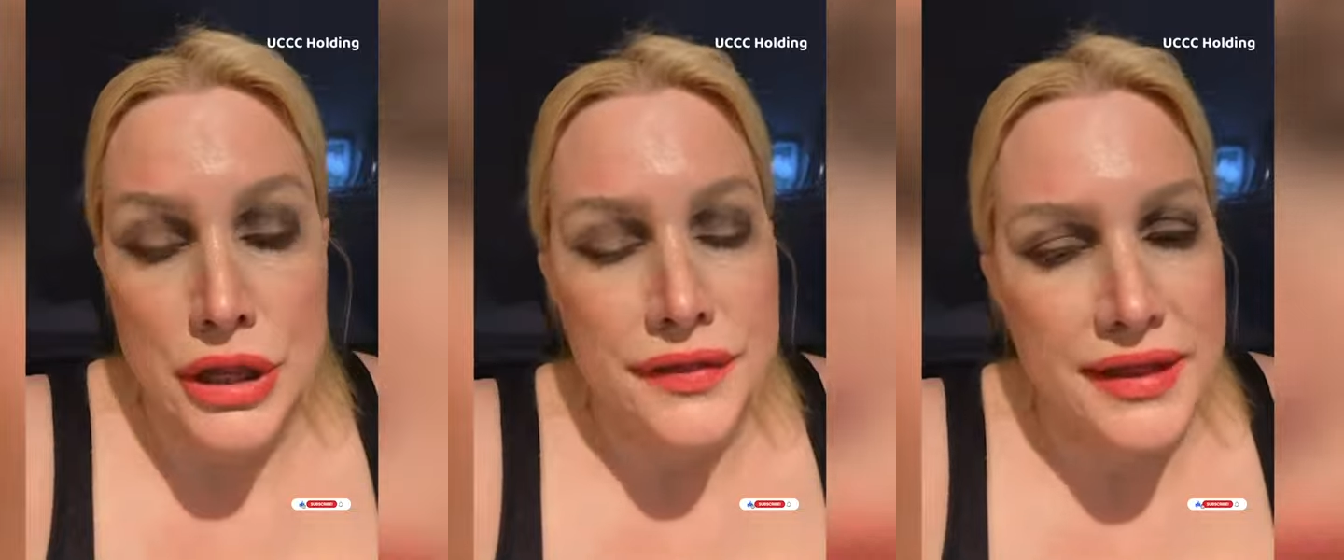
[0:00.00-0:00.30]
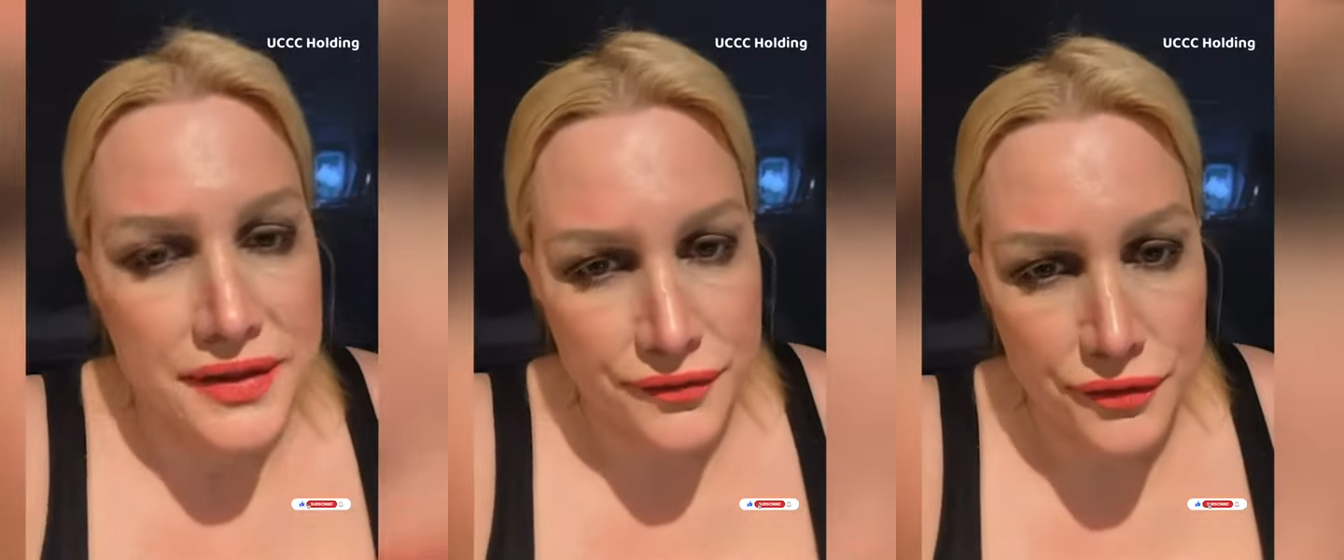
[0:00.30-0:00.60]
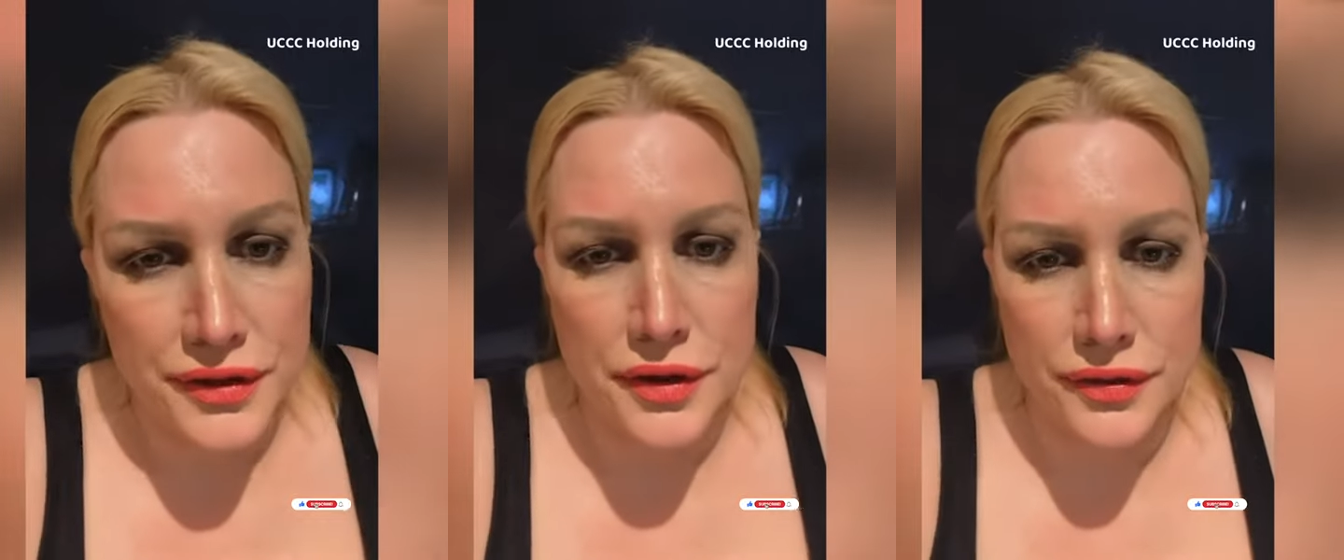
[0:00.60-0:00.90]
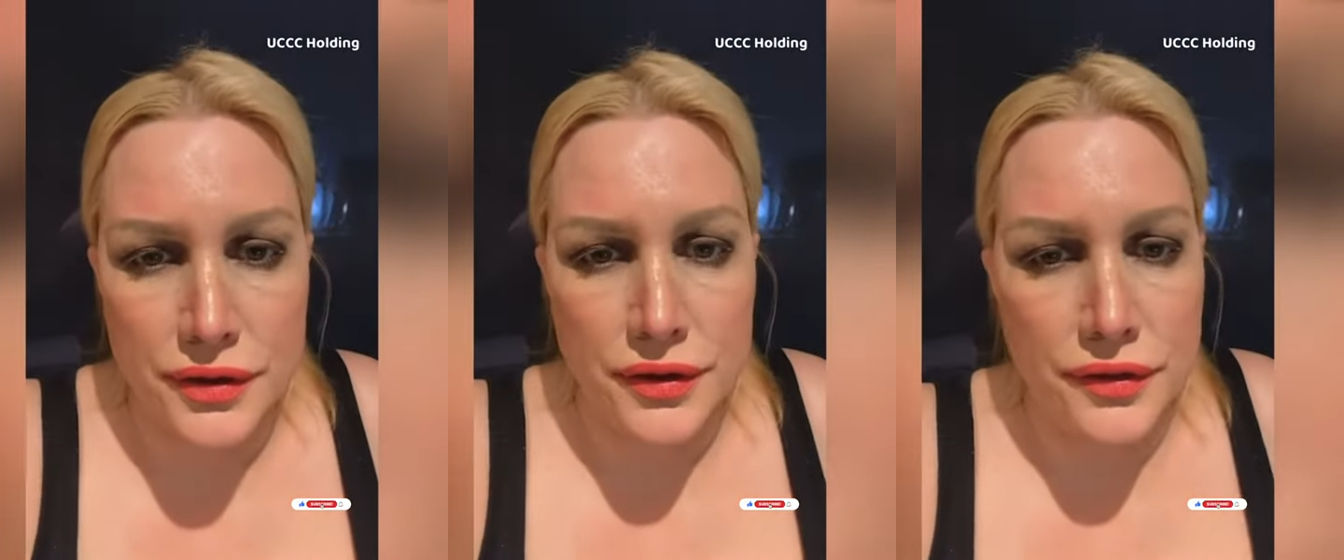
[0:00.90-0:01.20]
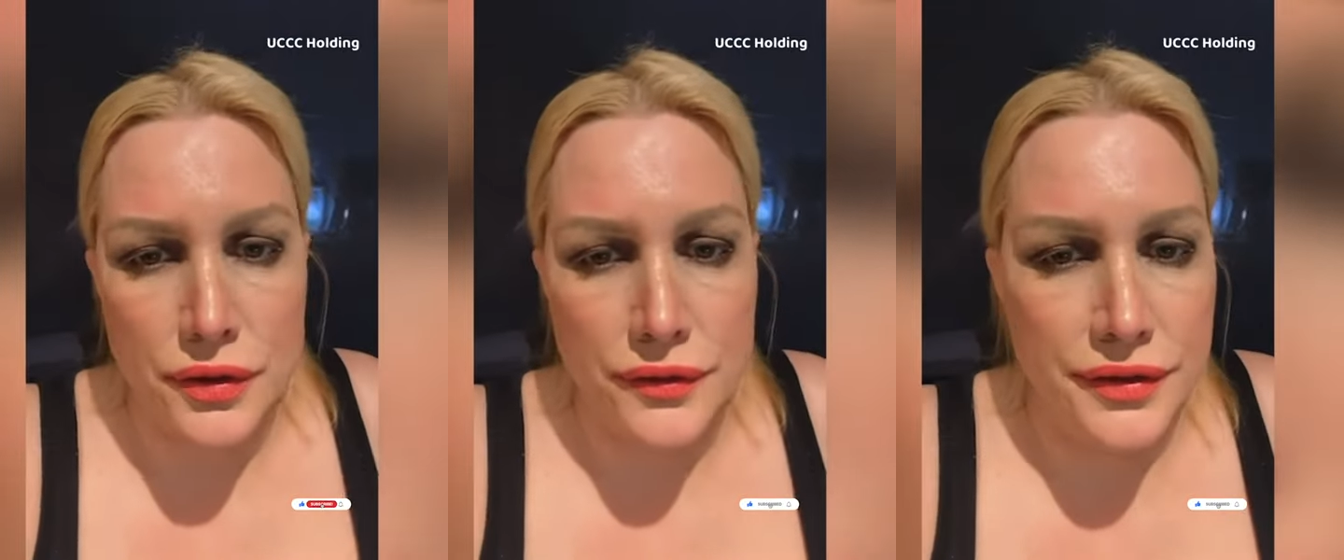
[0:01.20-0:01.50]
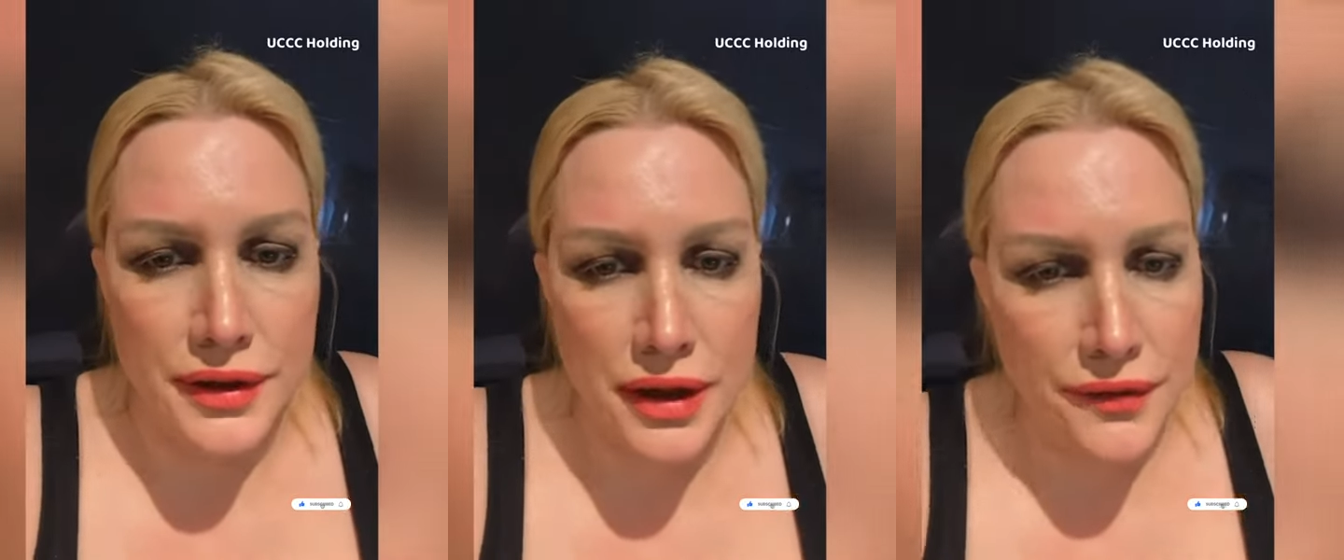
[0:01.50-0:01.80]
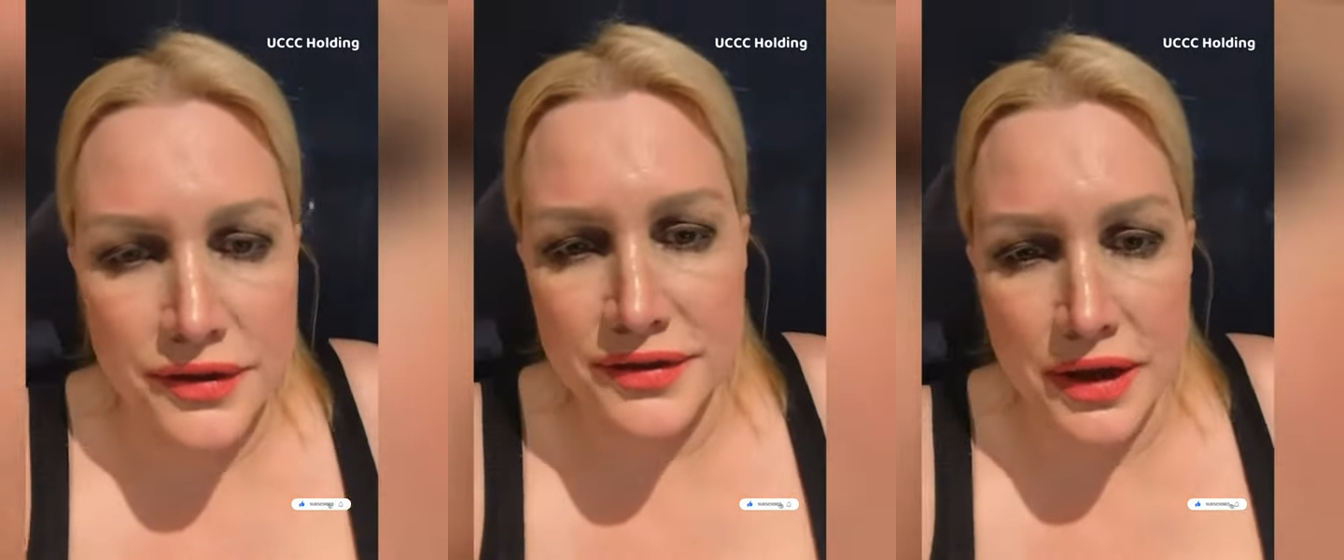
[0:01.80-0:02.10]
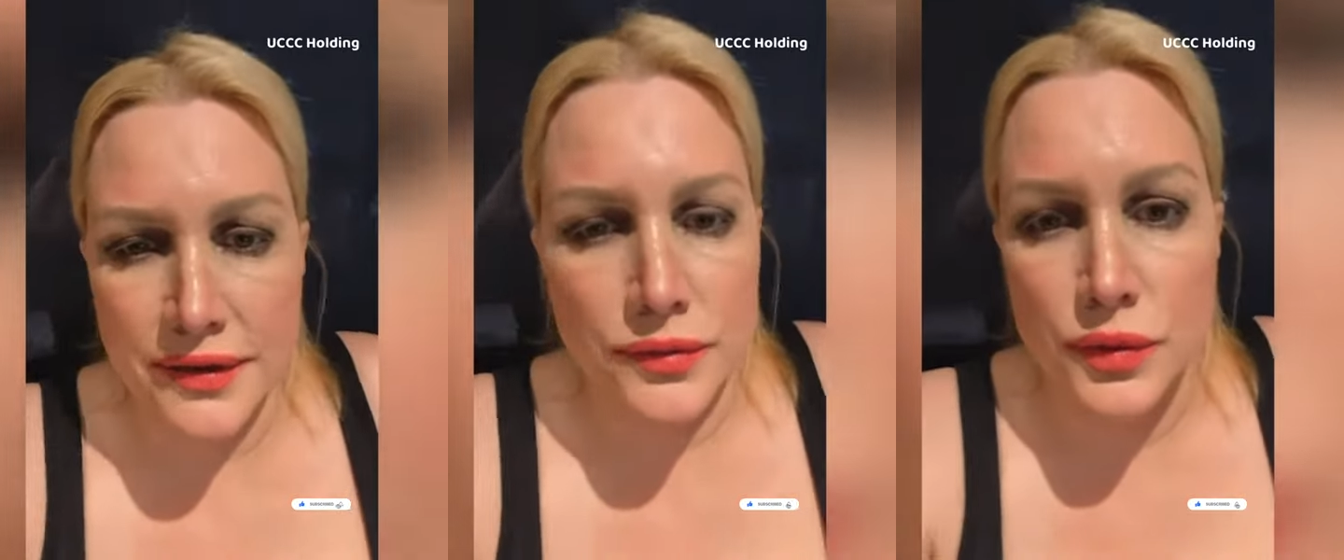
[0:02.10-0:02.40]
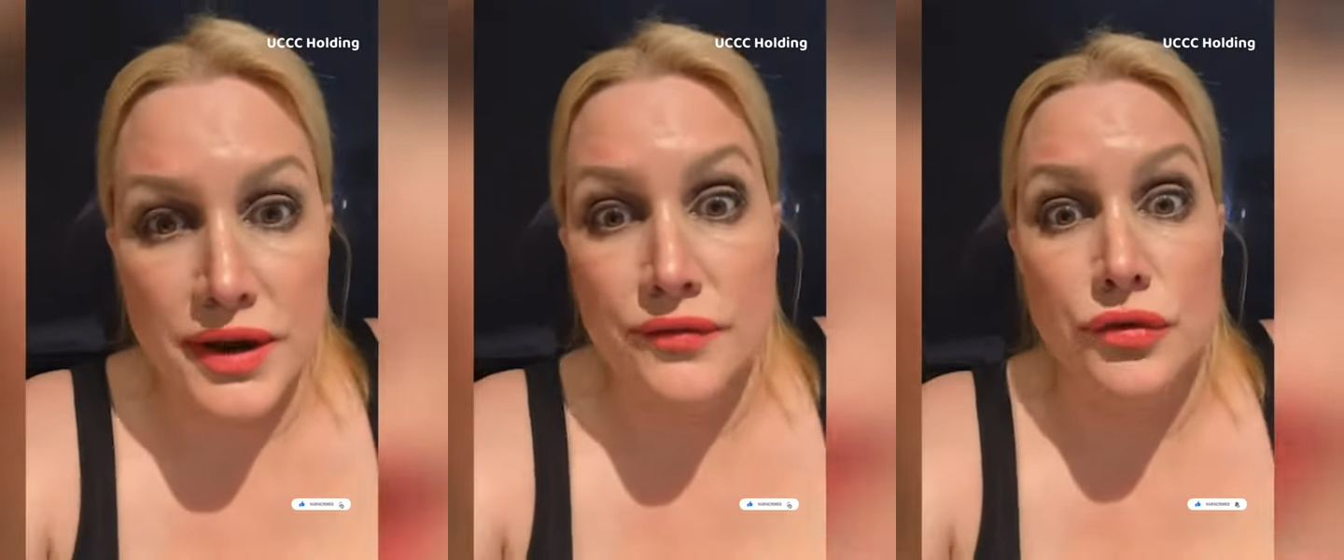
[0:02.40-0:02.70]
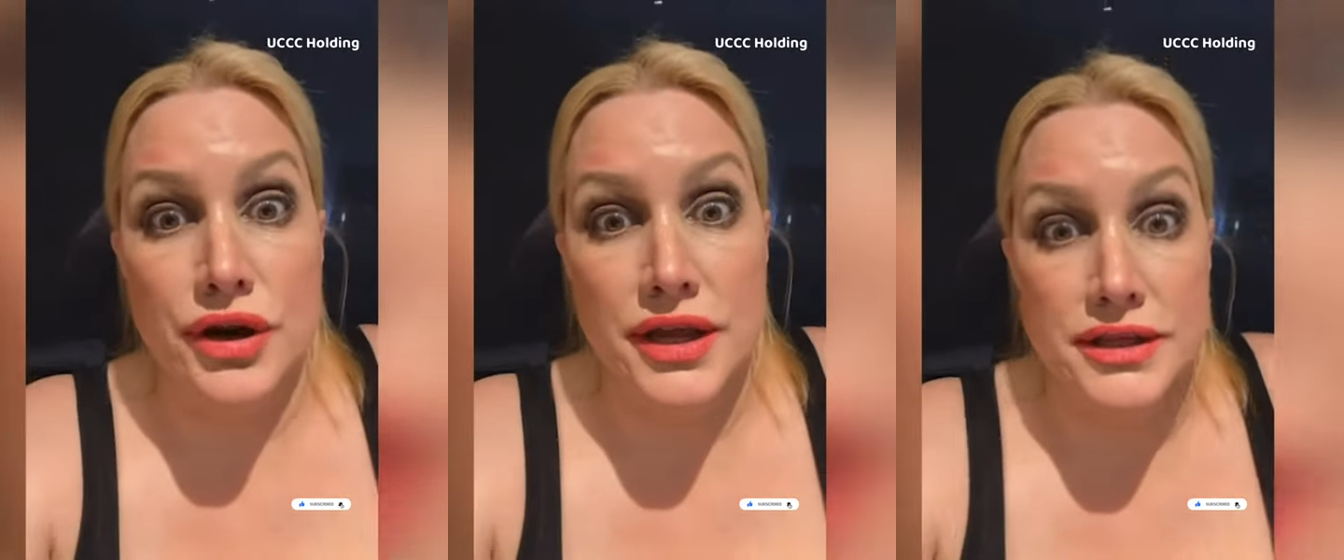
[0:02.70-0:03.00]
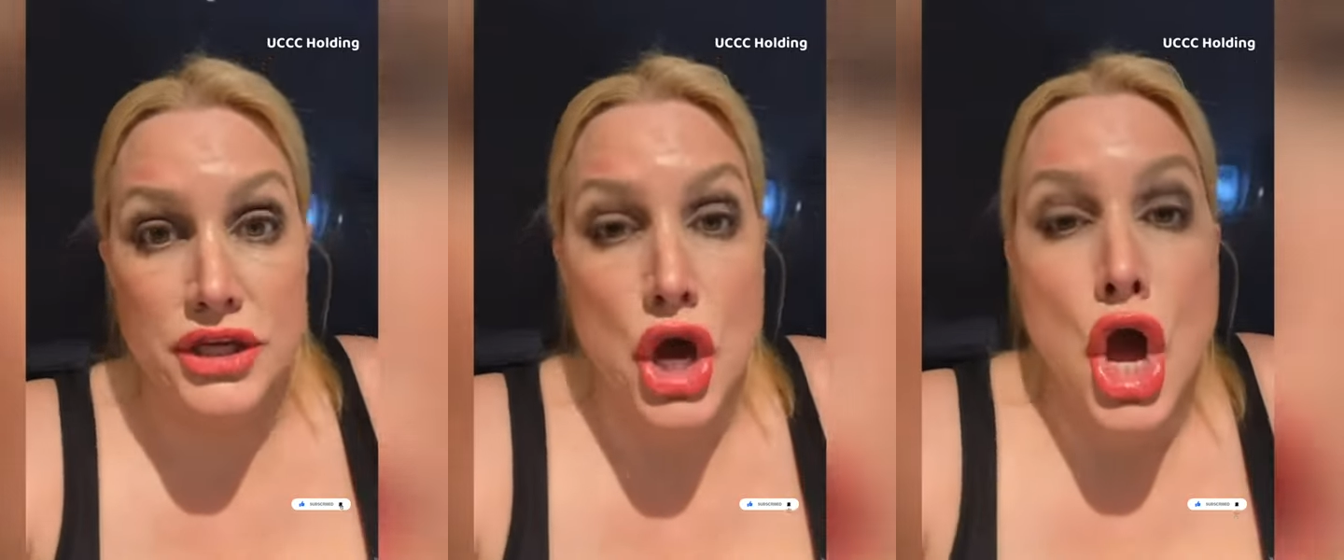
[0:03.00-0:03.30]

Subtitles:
That's for the other site, whatever it is.